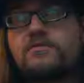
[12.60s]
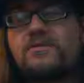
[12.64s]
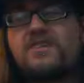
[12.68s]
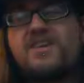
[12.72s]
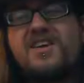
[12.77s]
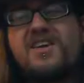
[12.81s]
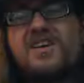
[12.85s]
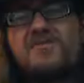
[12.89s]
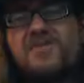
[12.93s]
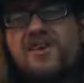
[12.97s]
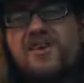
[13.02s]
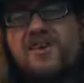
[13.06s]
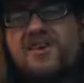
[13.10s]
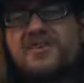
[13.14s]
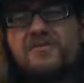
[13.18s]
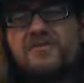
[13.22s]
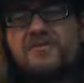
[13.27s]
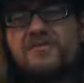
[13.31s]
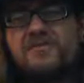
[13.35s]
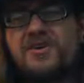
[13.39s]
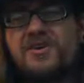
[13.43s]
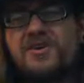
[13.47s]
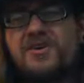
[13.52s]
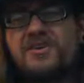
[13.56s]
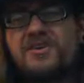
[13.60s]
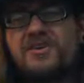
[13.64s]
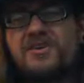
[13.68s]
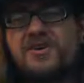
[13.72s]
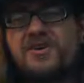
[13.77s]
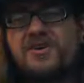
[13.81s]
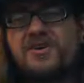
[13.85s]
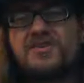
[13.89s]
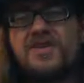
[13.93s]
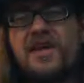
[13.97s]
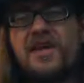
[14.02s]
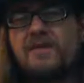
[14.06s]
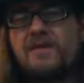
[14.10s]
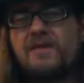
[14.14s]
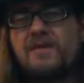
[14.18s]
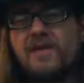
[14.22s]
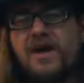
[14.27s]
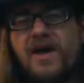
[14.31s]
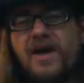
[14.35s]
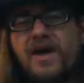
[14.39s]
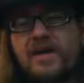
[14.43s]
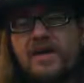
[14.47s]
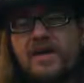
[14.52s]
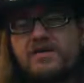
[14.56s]
Even I don't make jokes that
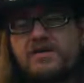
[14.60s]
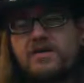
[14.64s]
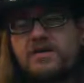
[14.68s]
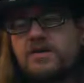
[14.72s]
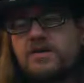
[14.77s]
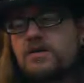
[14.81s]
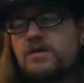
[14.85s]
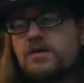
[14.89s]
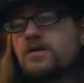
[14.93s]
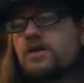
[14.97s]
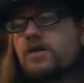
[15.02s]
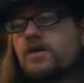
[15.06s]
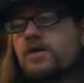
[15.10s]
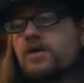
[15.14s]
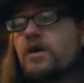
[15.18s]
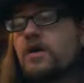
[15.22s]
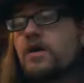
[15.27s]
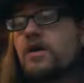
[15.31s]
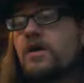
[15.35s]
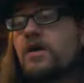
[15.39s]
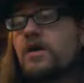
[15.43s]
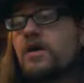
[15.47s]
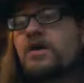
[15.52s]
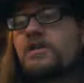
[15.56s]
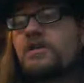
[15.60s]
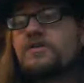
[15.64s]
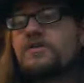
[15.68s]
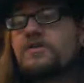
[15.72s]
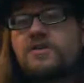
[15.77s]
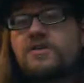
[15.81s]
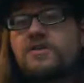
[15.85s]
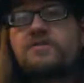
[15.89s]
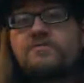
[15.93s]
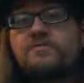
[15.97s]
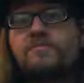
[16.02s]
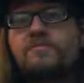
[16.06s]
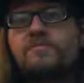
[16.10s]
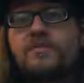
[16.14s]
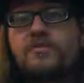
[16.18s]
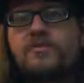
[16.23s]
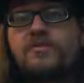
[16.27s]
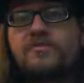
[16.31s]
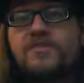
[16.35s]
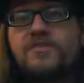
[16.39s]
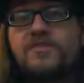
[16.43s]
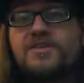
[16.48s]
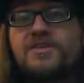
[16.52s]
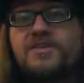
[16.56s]
bad. Sonic
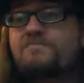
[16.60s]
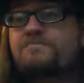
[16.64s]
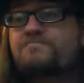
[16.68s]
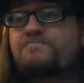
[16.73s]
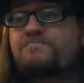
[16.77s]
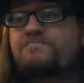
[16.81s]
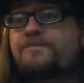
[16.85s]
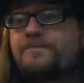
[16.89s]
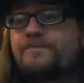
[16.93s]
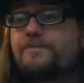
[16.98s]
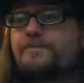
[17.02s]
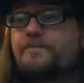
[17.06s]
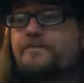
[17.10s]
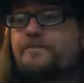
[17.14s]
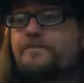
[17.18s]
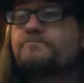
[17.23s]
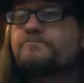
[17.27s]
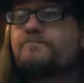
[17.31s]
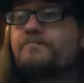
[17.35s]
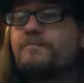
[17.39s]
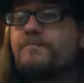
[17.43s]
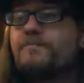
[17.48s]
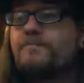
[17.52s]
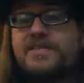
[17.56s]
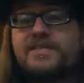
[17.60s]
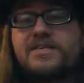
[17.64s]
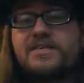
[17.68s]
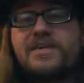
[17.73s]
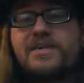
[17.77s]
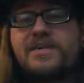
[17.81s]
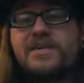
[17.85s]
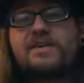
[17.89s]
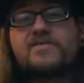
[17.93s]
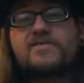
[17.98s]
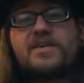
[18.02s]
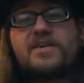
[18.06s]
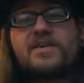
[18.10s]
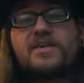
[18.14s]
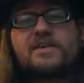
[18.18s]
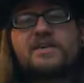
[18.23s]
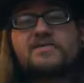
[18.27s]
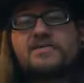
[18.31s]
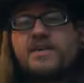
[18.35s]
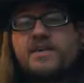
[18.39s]
Bomber is a bloody heavy